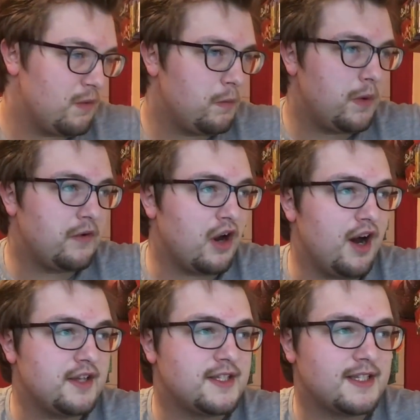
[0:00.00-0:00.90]
We've got
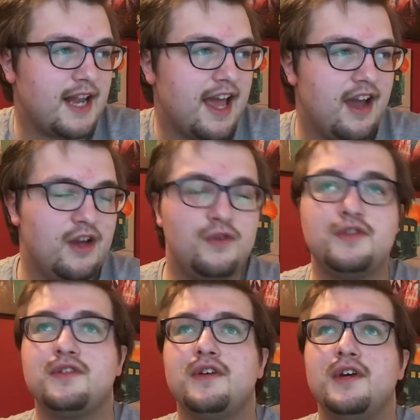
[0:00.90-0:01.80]
a Slayer
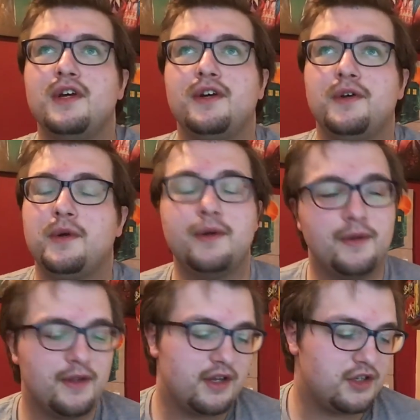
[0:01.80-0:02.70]
who's...
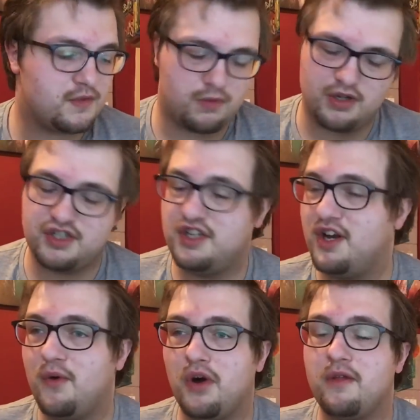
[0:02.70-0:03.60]
Just watch. You
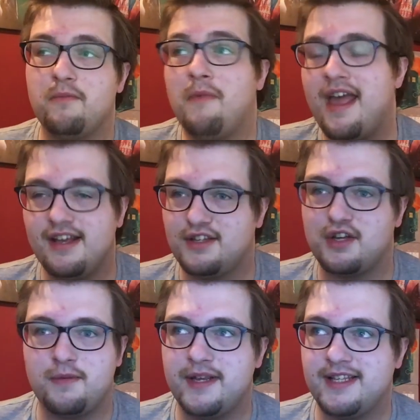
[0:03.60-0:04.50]
know what? Maya's going
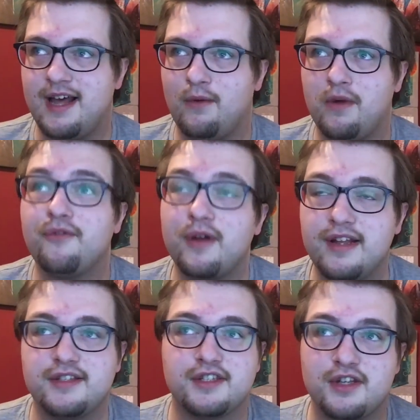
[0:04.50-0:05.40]
to be dealt with.
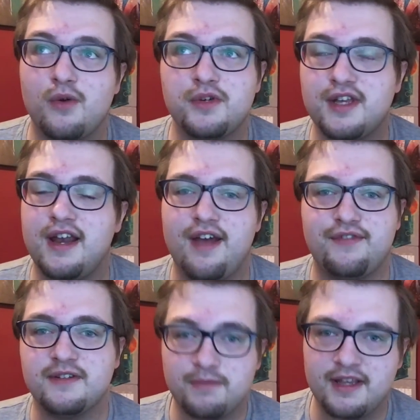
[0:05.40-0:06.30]
It's going to
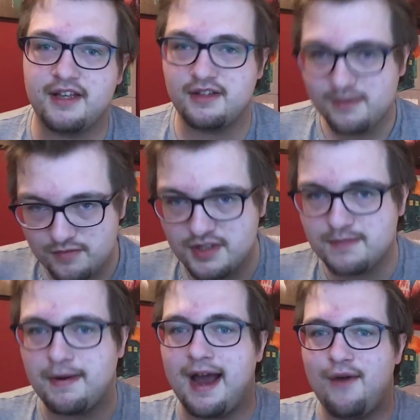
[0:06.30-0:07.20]
inevitably
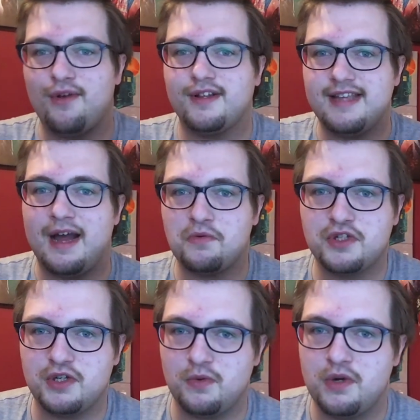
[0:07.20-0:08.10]
spiral down
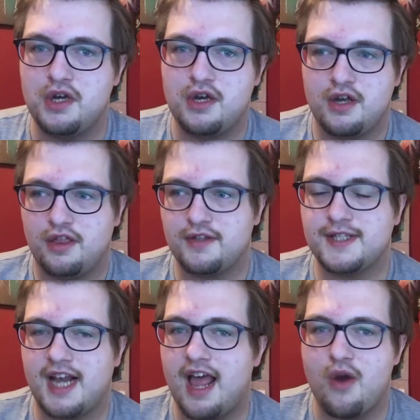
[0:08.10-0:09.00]
to the
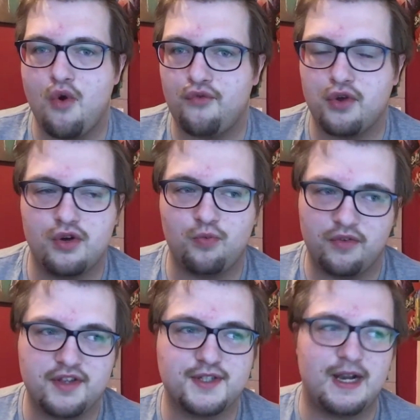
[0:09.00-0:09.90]
Slayer of Good with
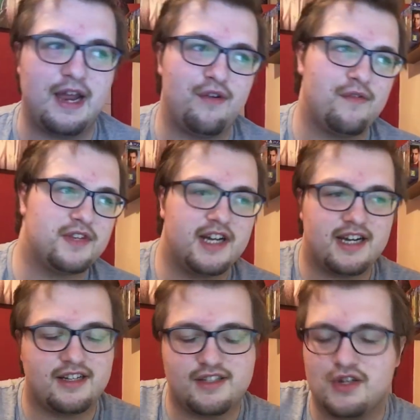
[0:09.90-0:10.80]
the Slayer of
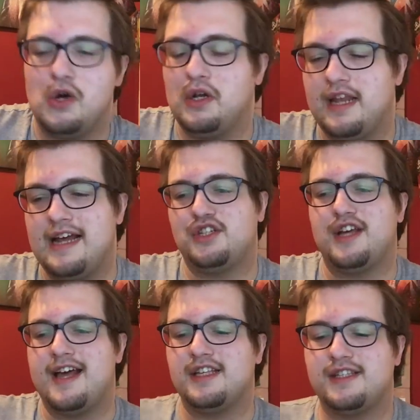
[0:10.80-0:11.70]
Darkness, all that
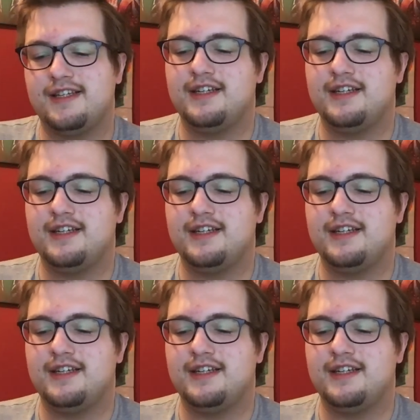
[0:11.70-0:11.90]
jazz.